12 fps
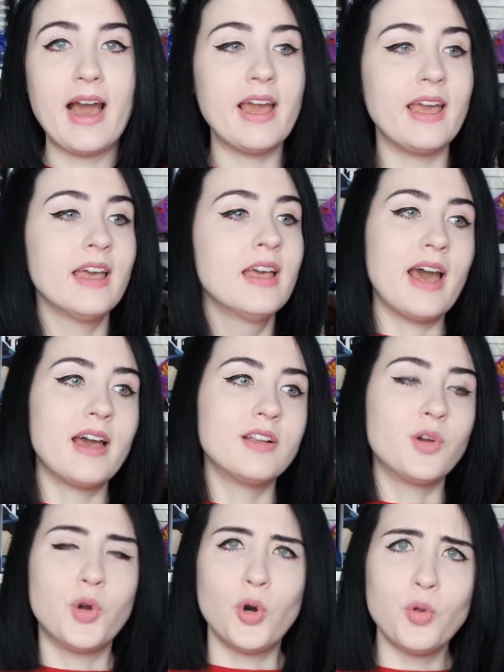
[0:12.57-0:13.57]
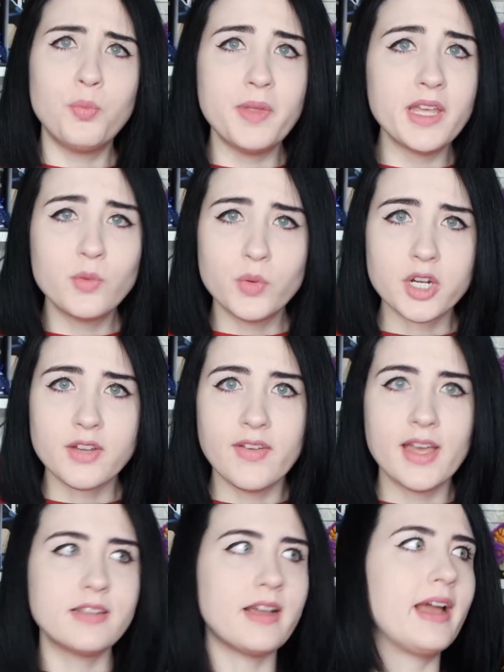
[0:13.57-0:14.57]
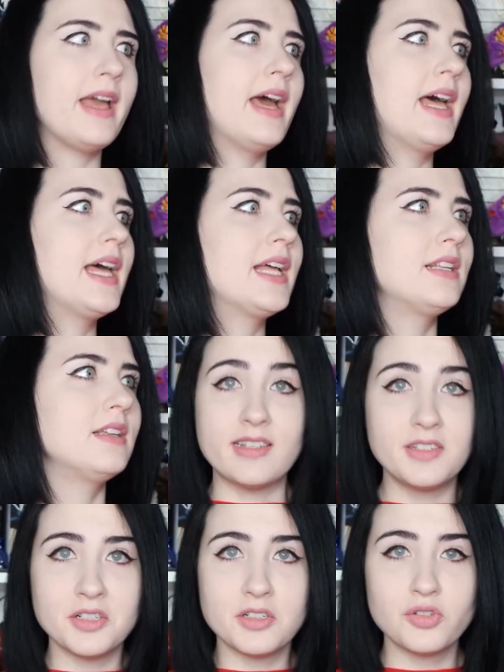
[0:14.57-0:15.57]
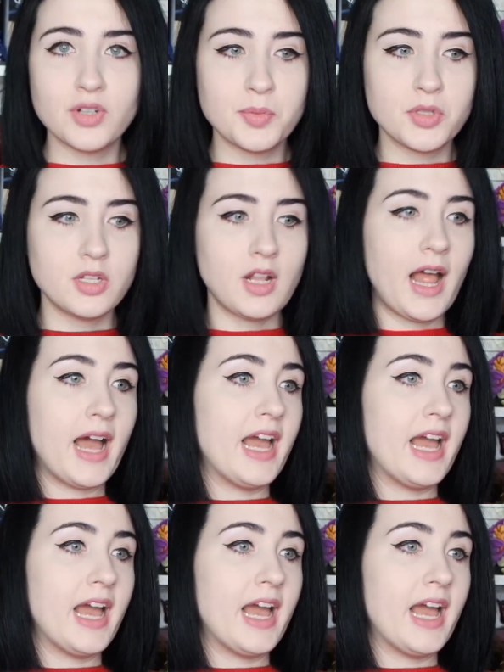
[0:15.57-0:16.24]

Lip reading: I had a whole big work event. I had technical trouble.